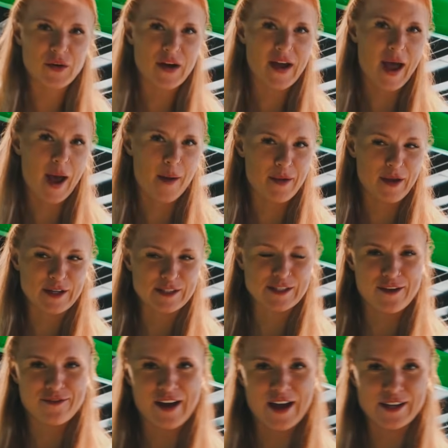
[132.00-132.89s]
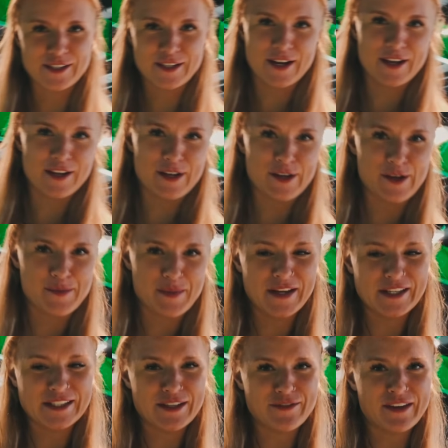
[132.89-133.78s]
quite happy because I found another new
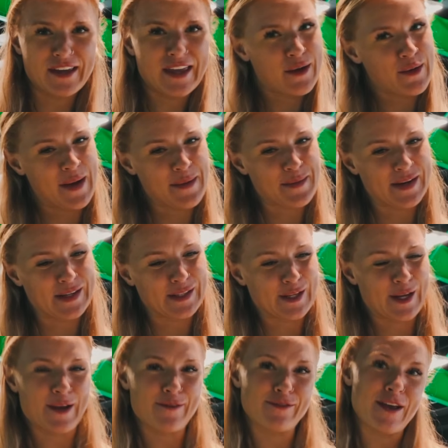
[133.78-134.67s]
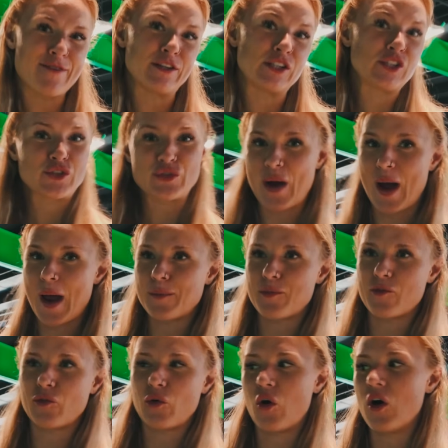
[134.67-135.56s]
piece of equipment that I've never tried
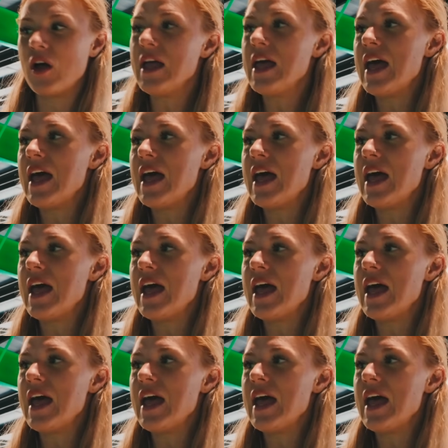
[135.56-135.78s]
before.